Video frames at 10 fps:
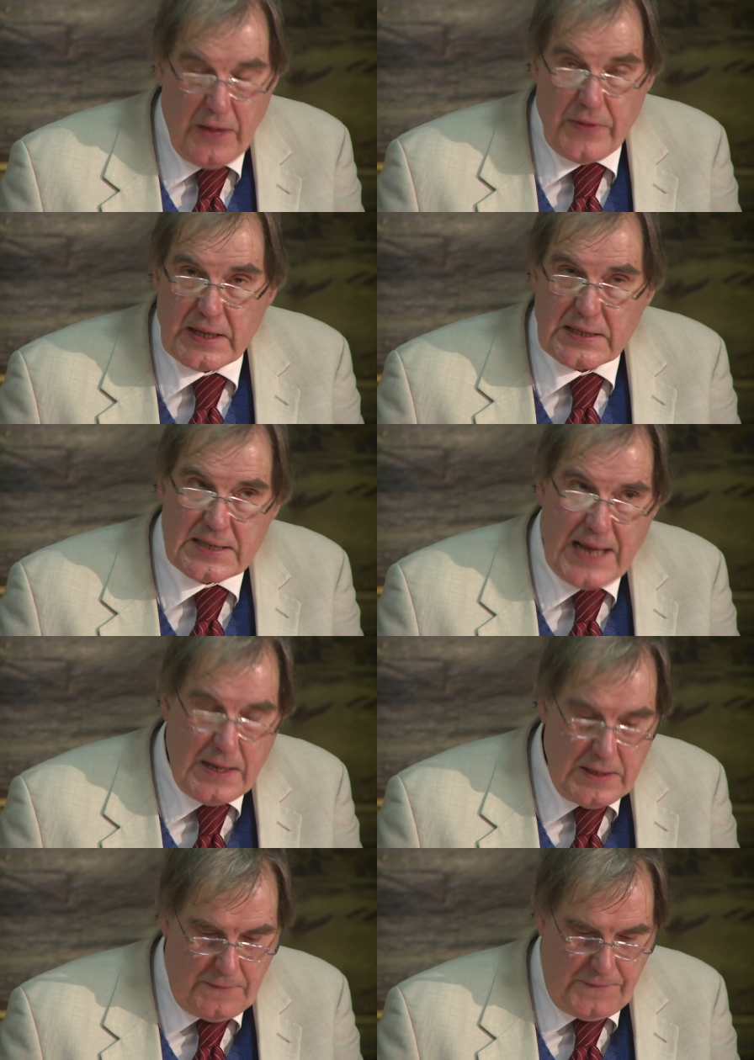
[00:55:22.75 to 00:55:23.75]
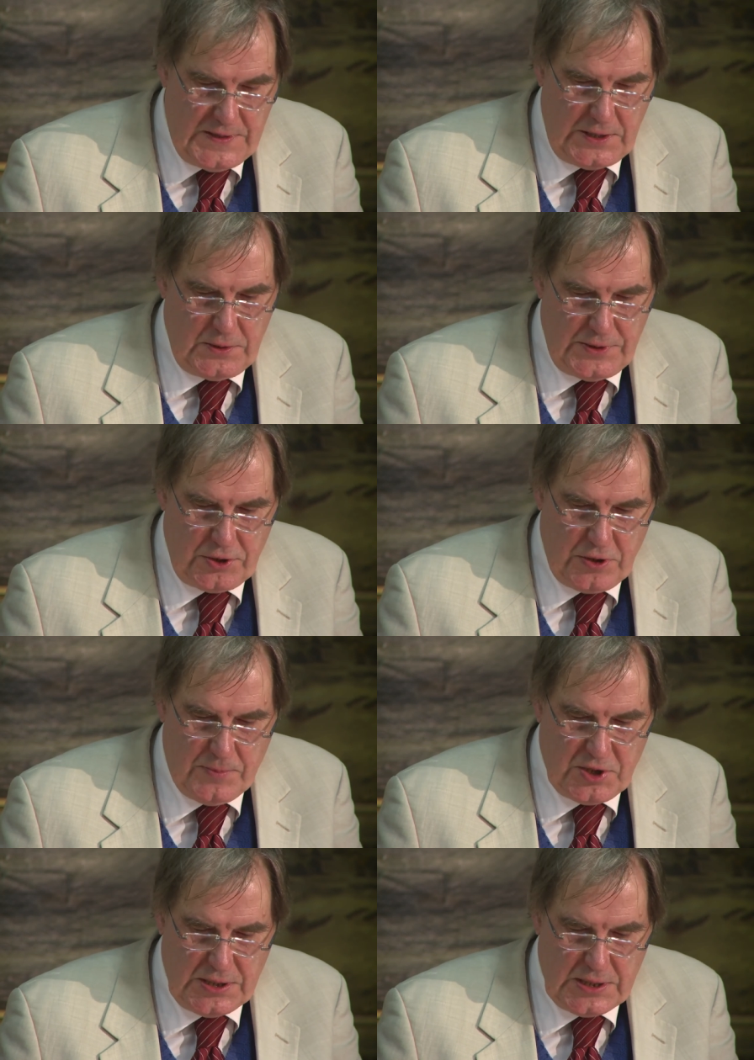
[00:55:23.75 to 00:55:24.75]
the extended physical
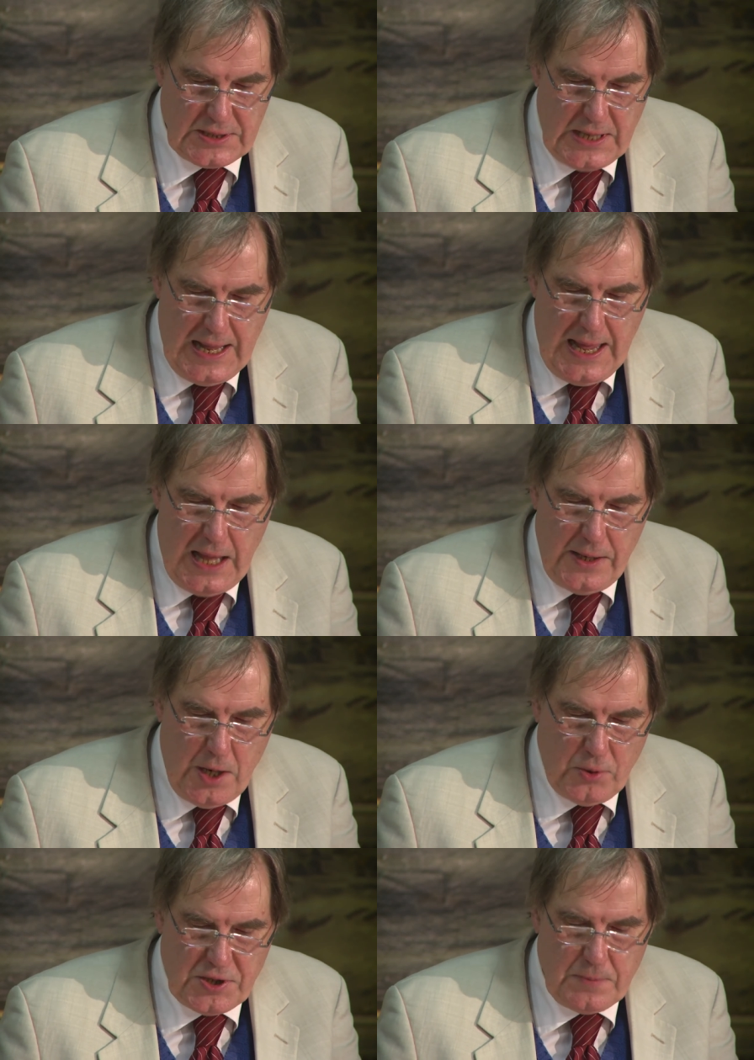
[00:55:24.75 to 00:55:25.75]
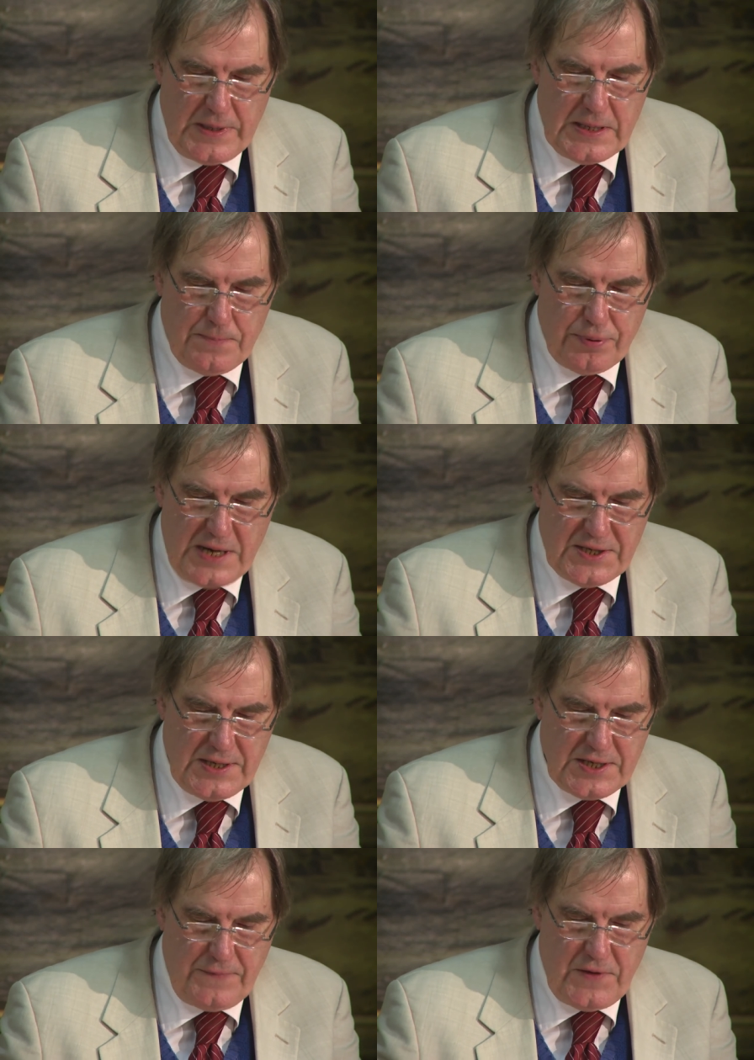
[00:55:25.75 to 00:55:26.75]
descriptions, and notably the
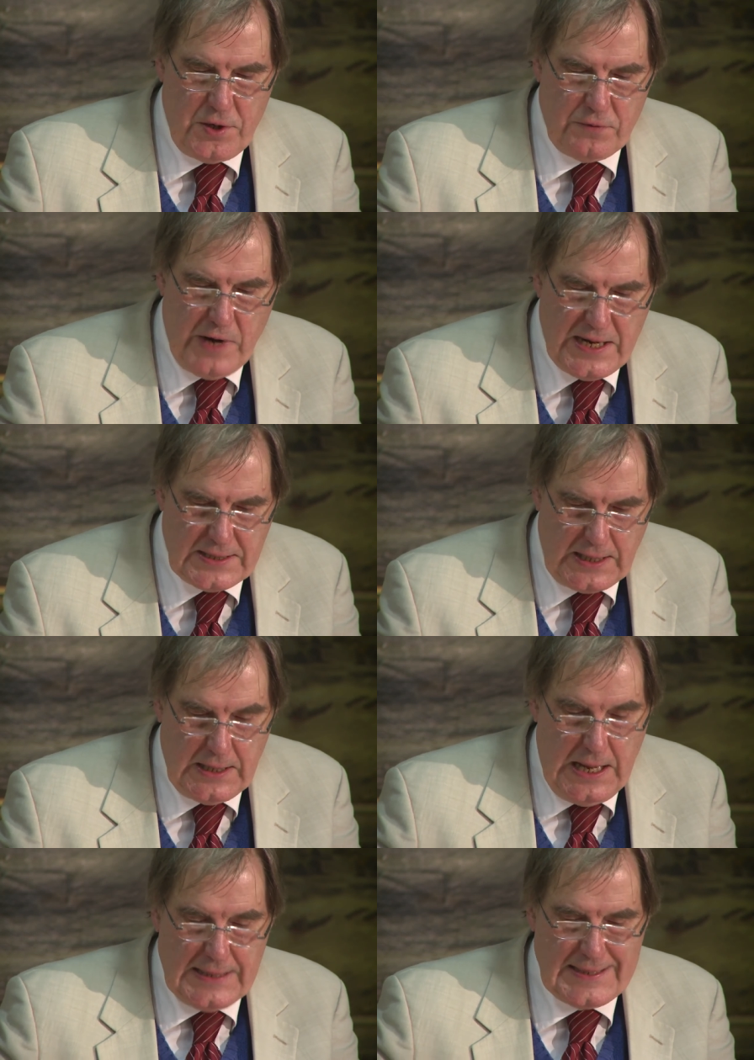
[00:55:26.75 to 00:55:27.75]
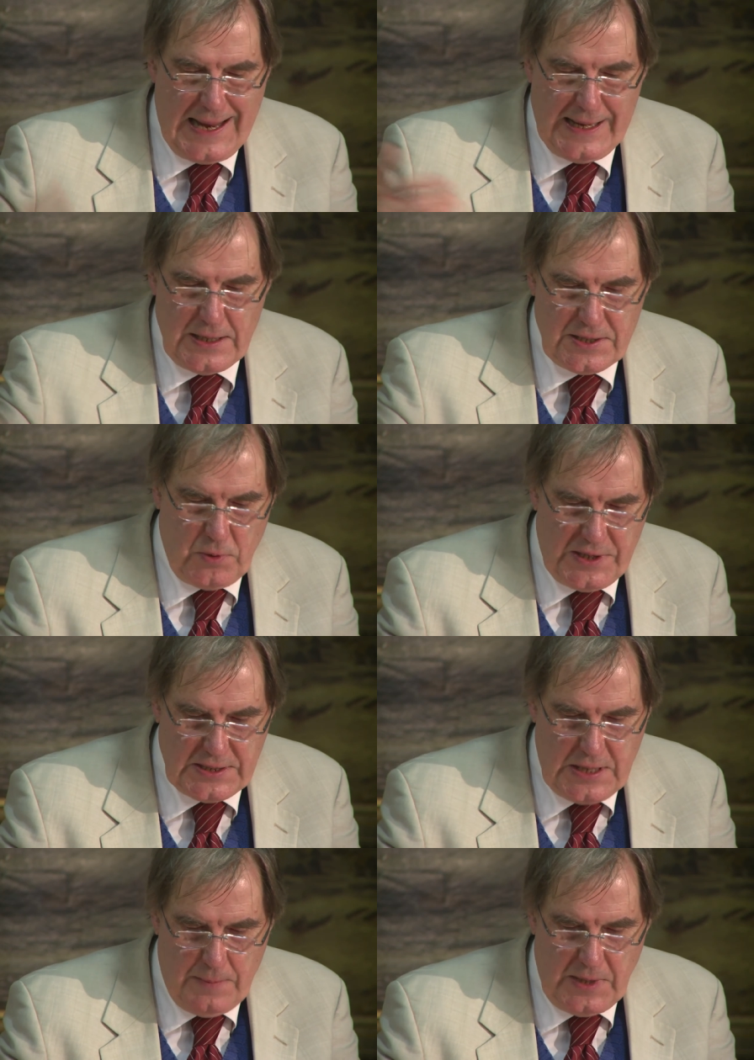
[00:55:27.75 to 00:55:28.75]
presence of the narrator telling us what
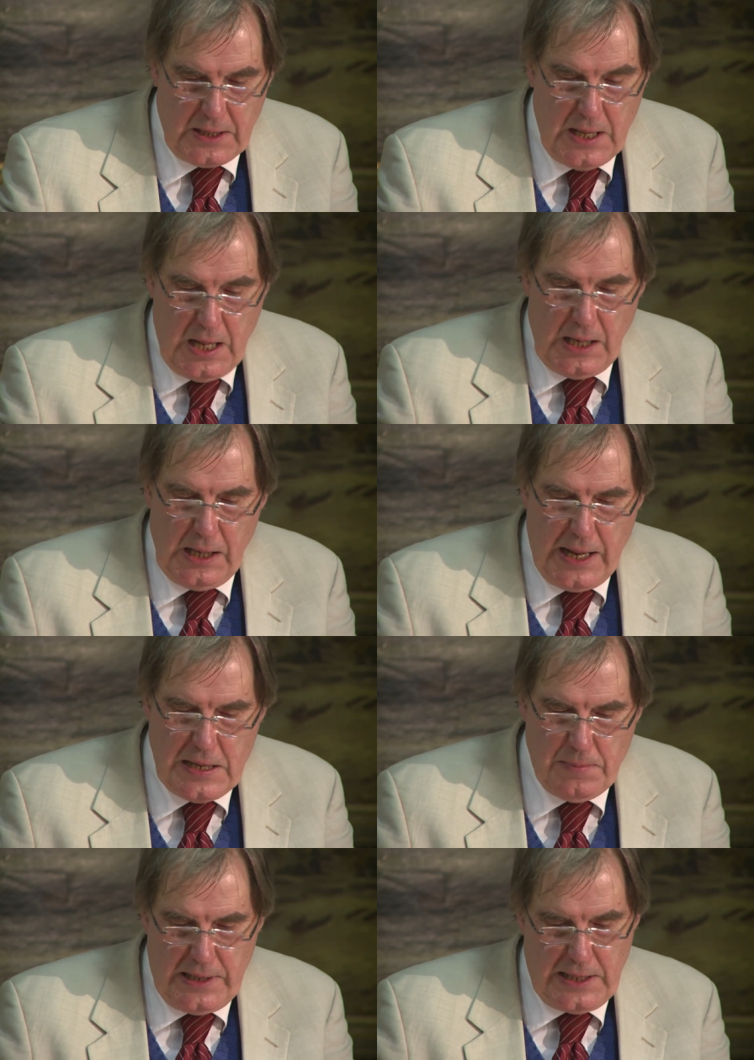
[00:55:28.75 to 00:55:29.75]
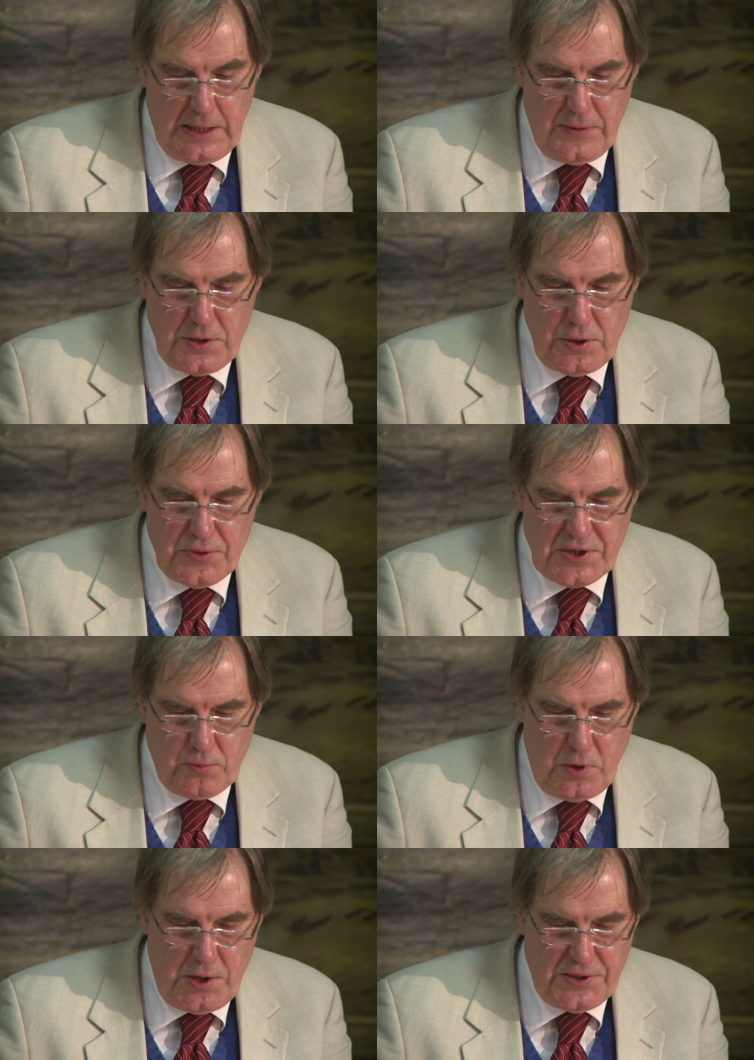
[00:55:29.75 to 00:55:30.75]
is coming labeling the youth's
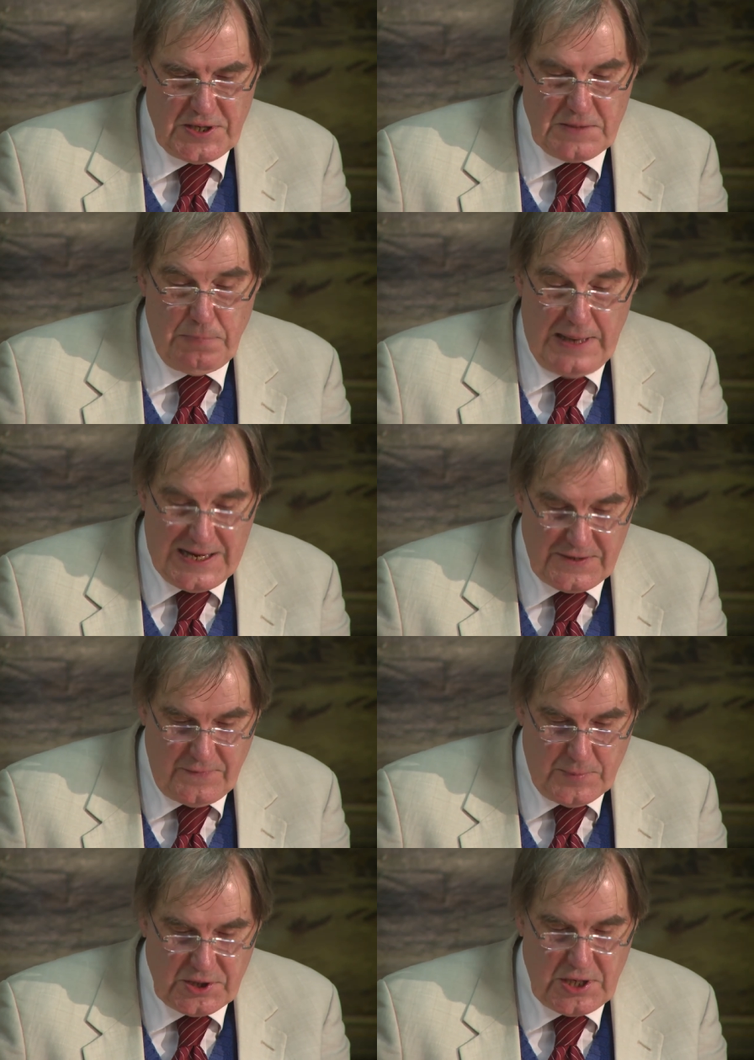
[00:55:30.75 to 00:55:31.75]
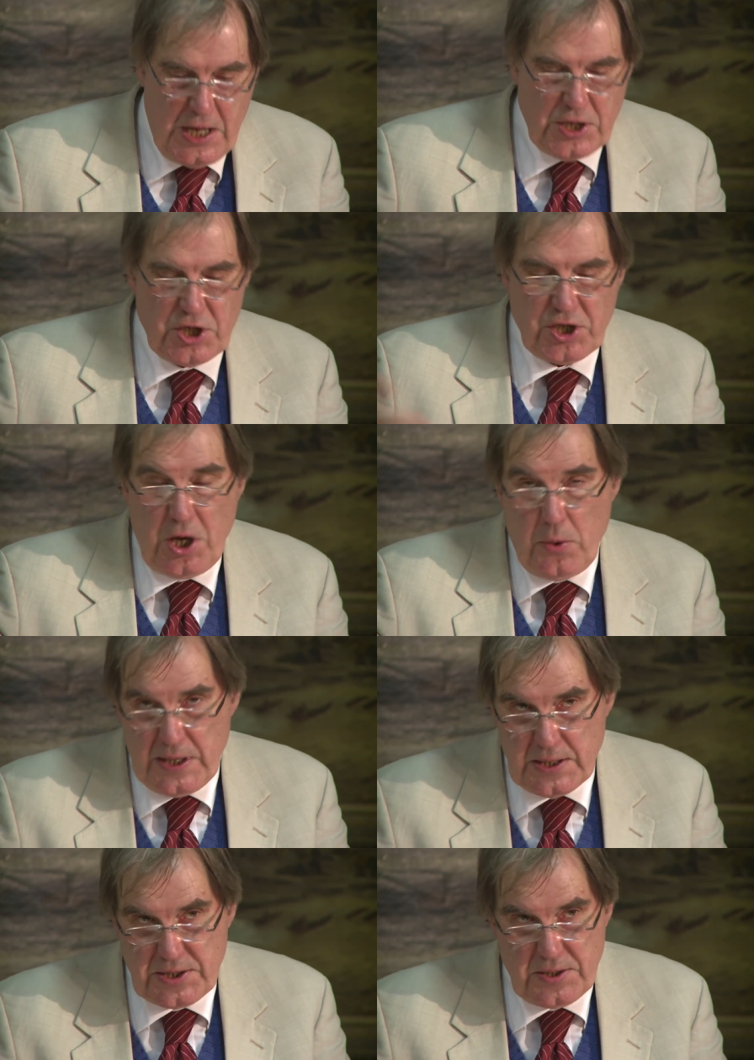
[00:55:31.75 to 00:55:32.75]
words as blasphemous,
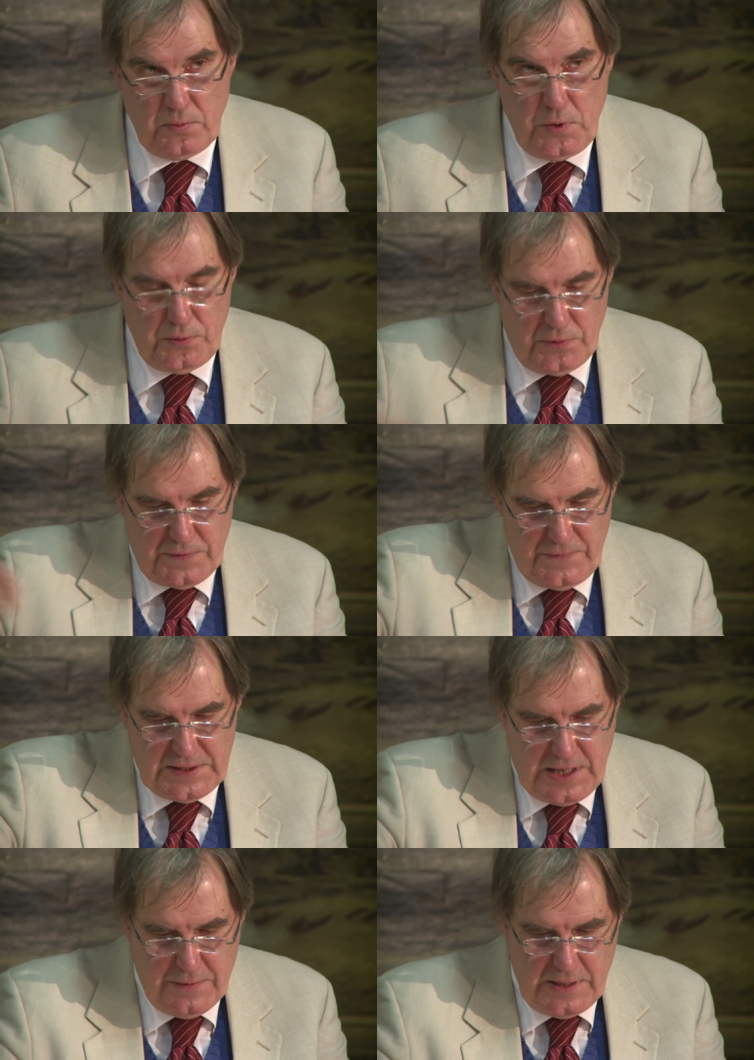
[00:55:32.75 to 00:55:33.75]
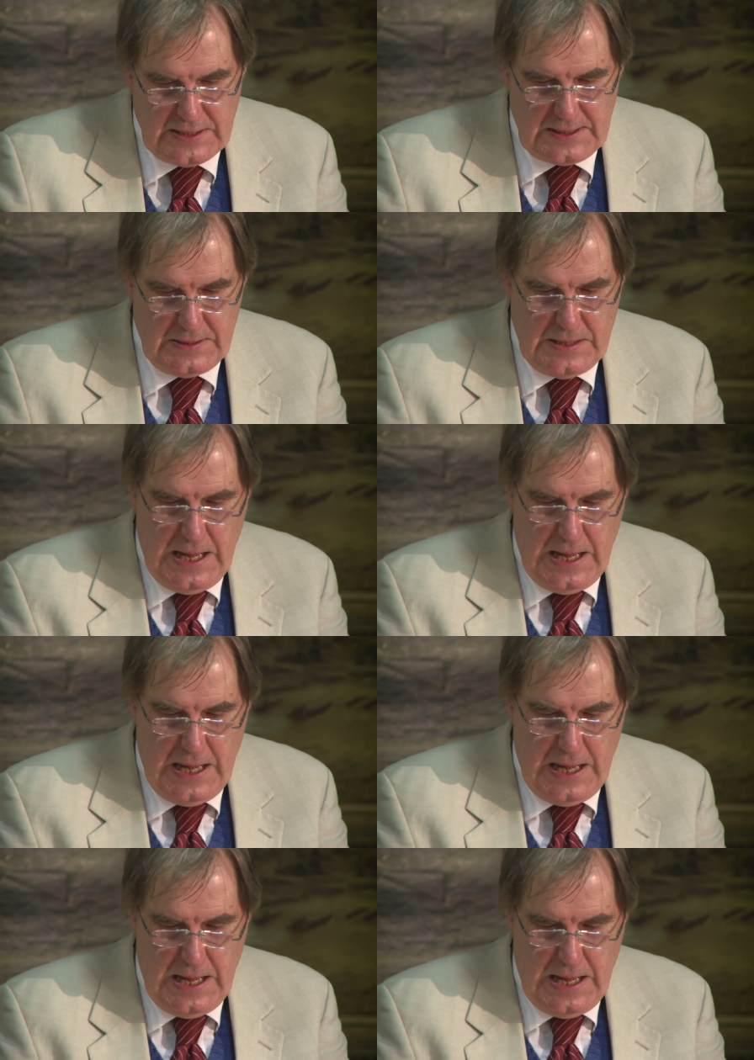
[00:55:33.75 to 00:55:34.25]
showing us the wound, videres,